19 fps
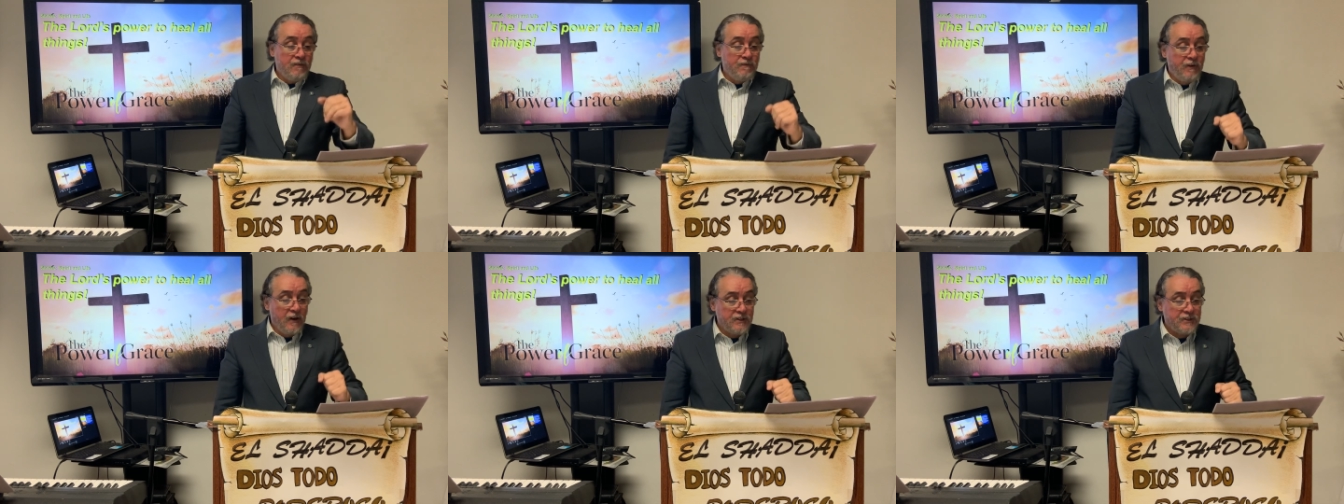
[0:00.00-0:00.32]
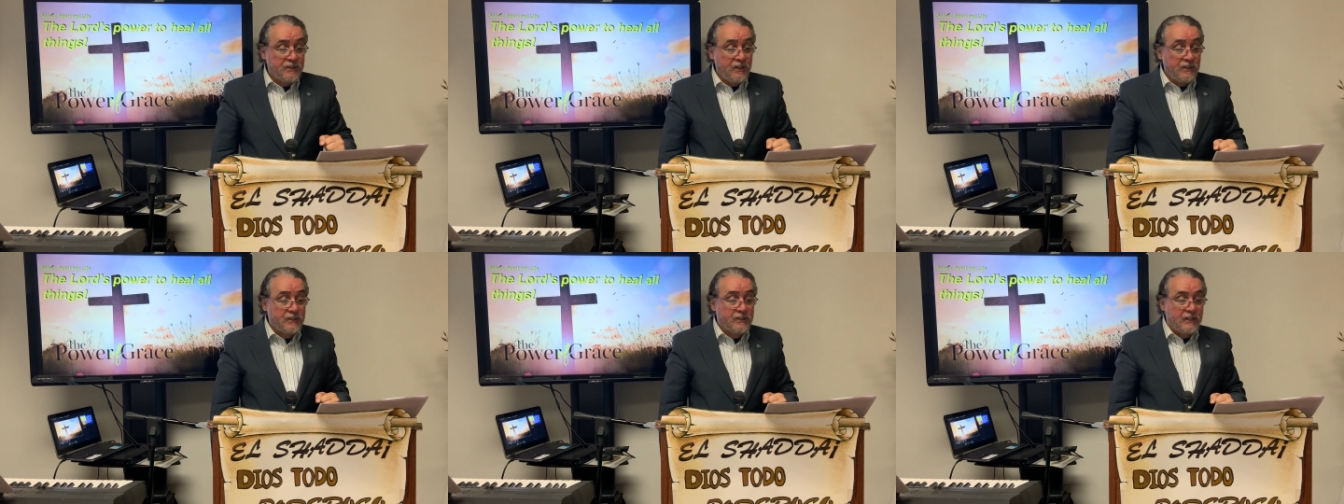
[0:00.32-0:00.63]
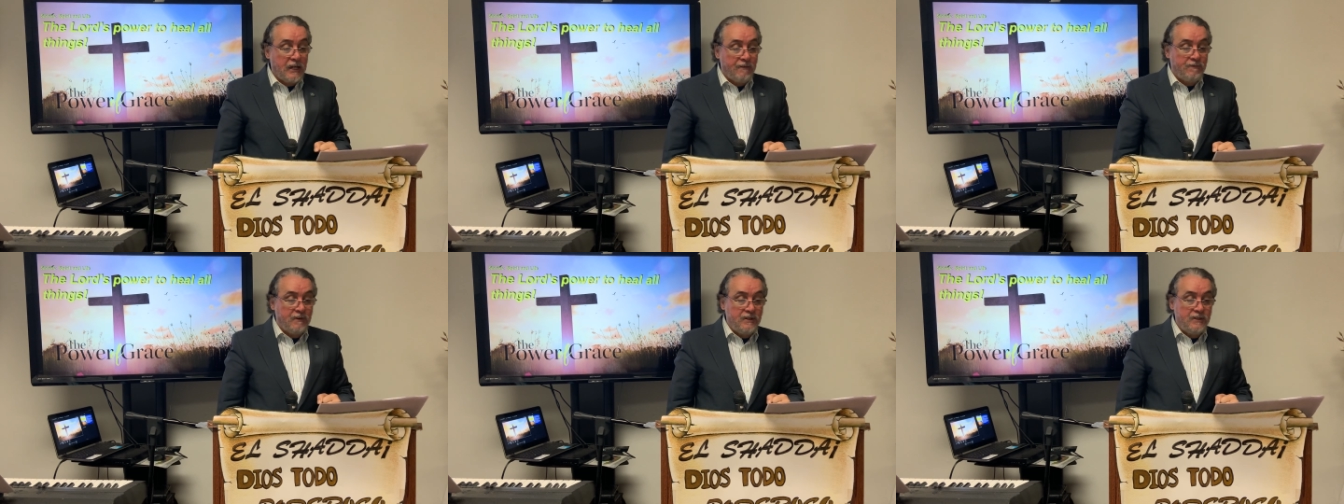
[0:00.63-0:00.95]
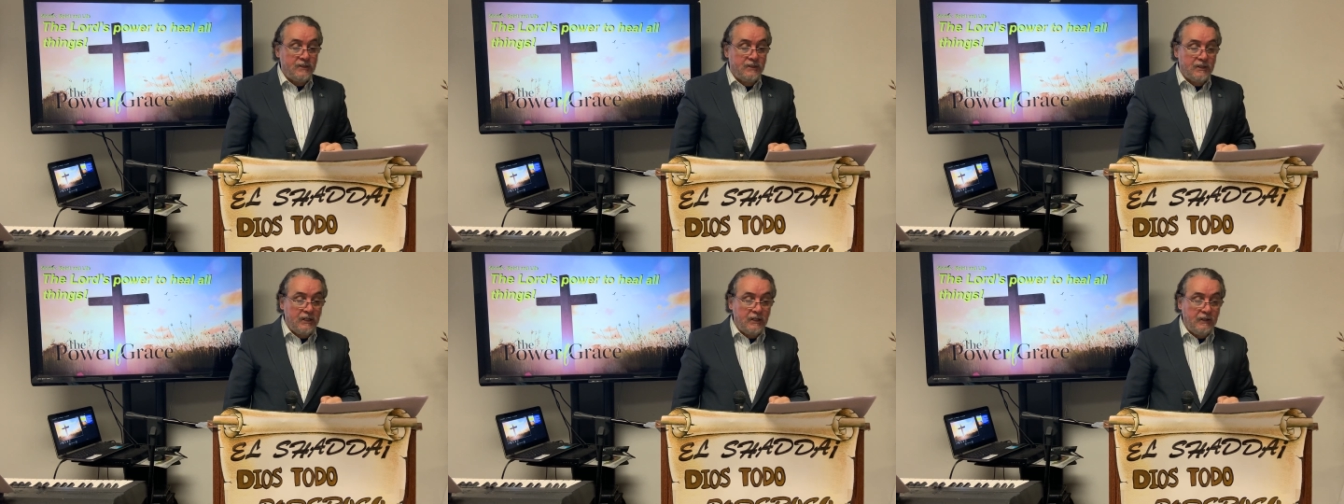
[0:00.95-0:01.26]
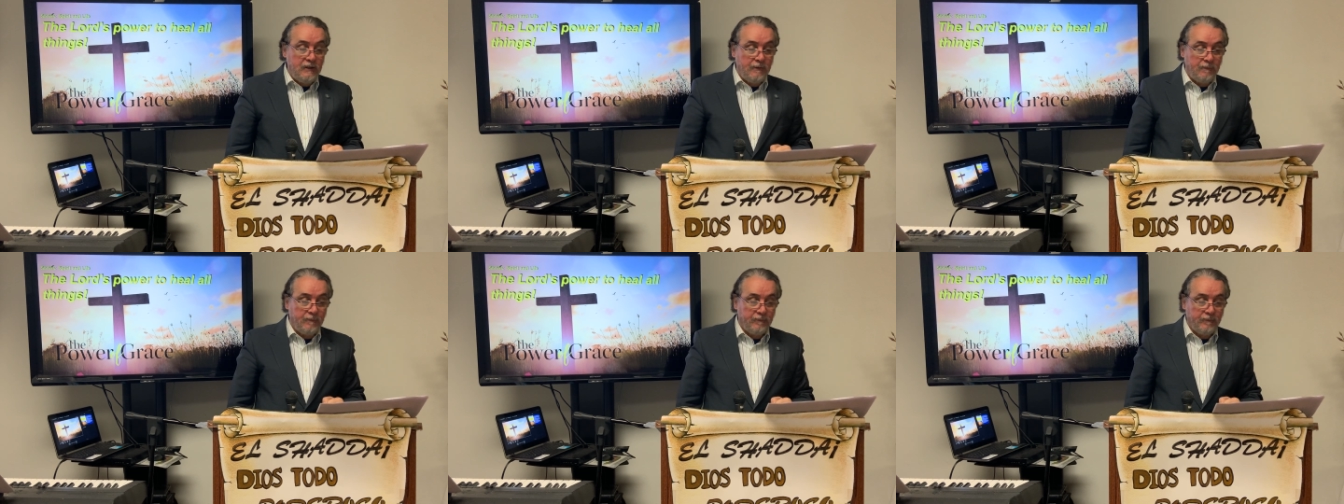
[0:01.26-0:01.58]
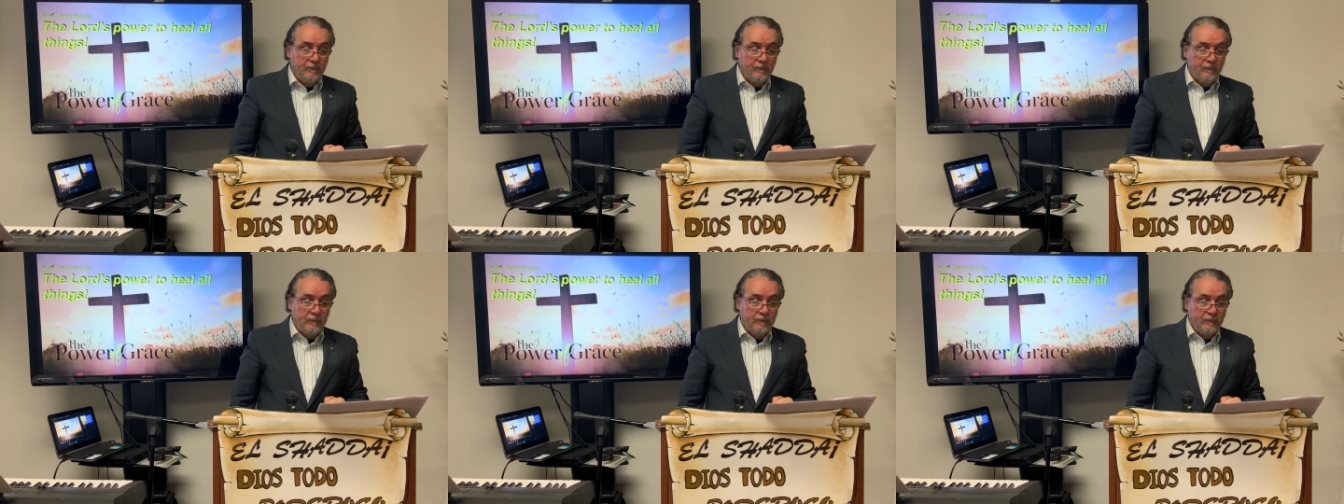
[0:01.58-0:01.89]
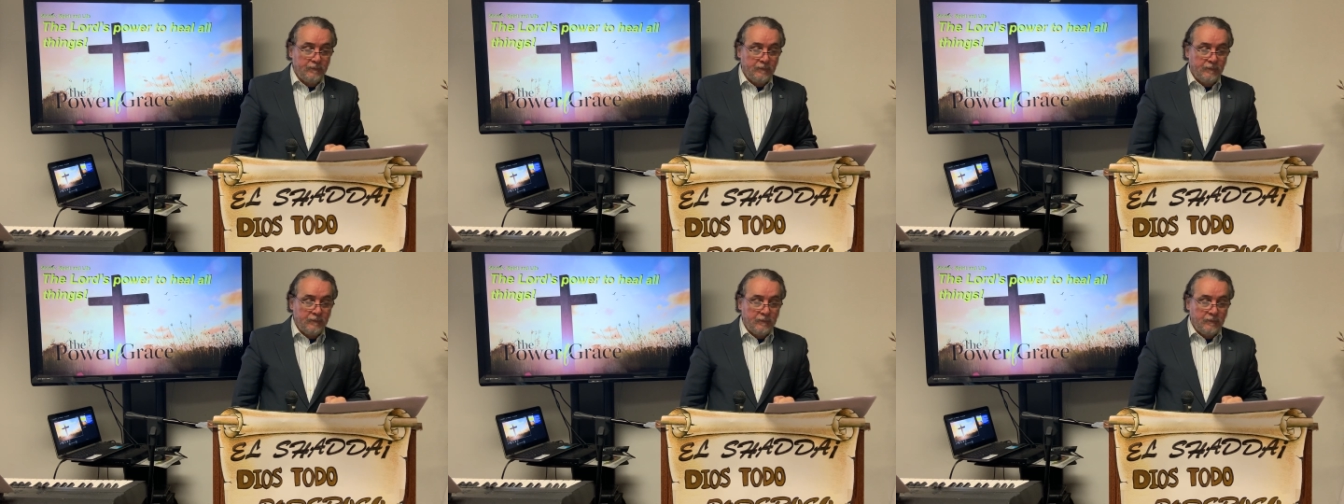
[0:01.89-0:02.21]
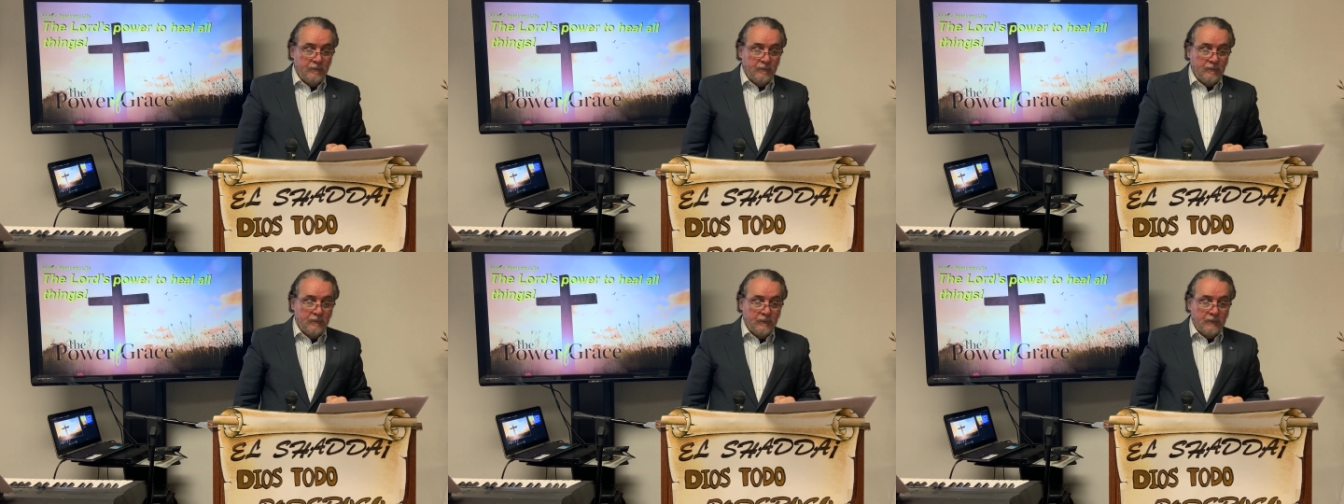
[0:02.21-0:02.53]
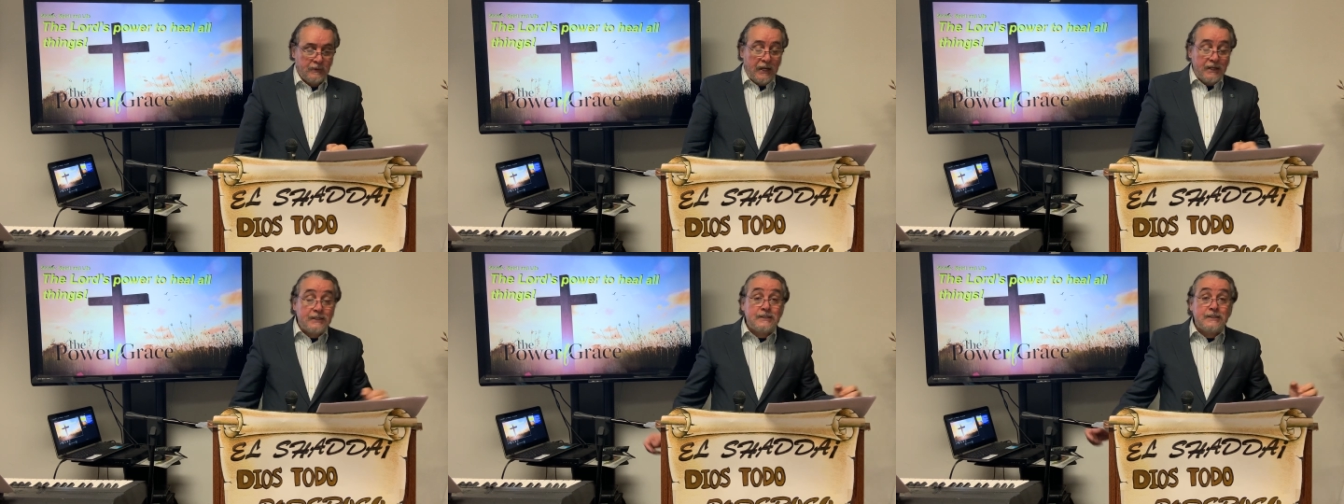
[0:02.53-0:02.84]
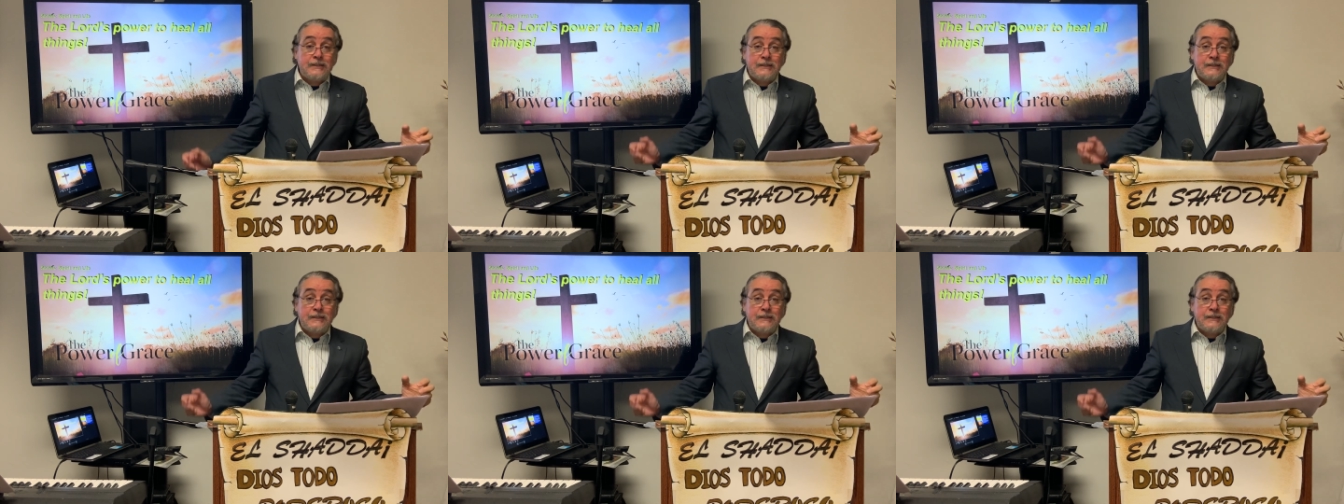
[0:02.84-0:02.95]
verses 17. That